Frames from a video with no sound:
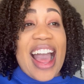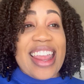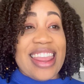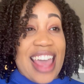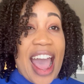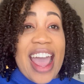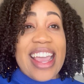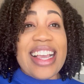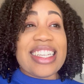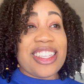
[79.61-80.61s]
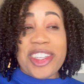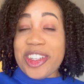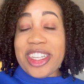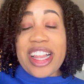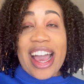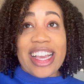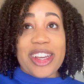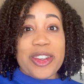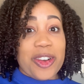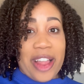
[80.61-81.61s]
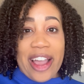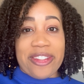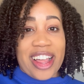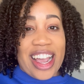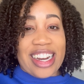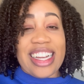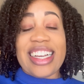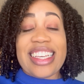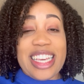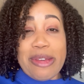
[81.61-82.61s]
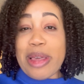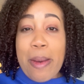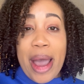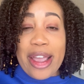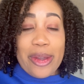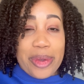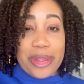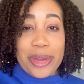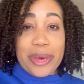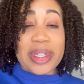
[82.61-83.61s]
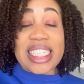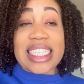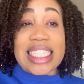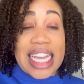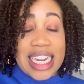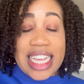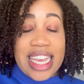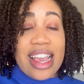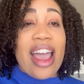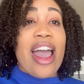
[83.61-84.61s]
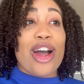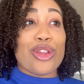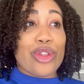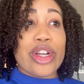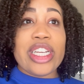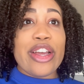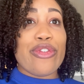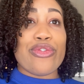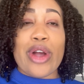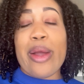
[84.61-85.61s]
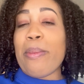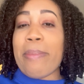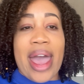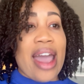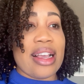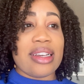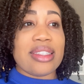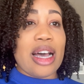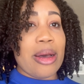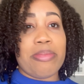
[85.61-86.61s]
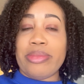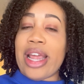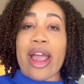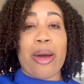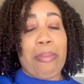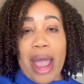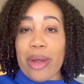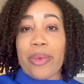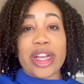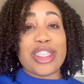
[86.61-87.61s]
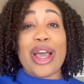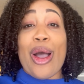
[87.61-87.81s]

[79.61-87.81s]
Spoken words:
That is literally like your lifeline. Keep that packet with you, study it, learn it front, back, up, down, backwards.